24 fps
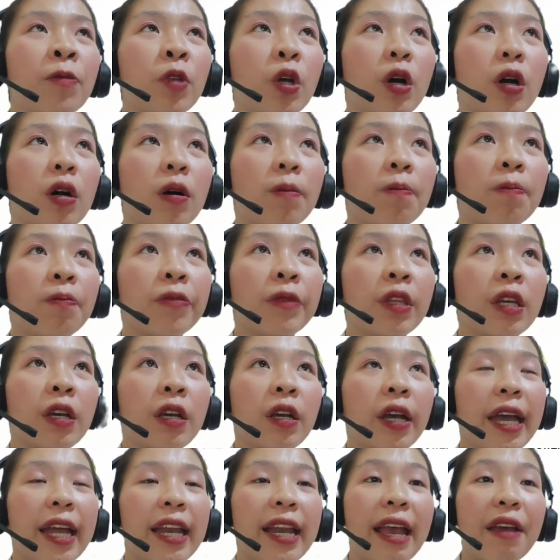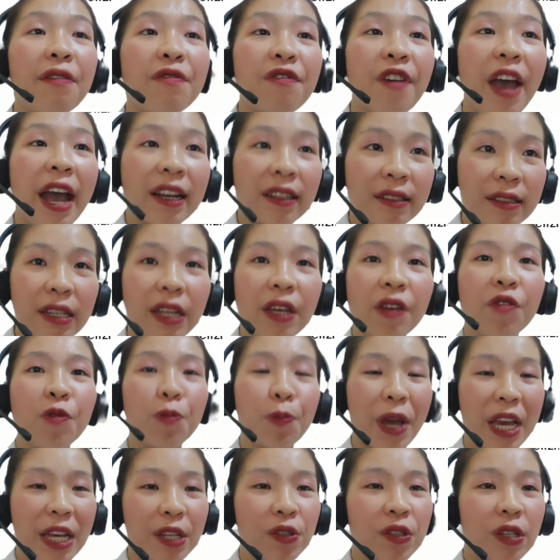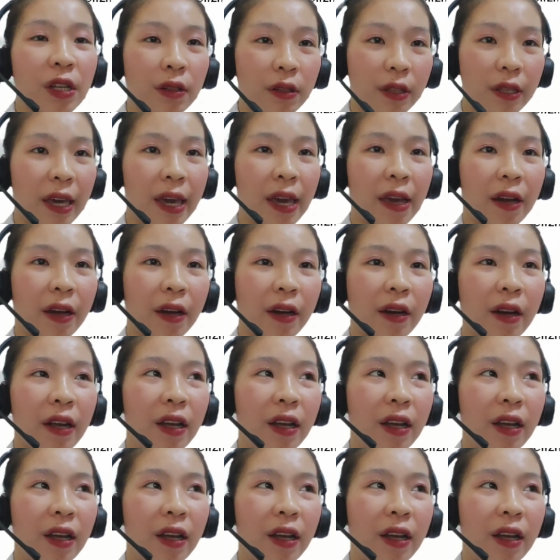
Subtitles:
and effective patient care,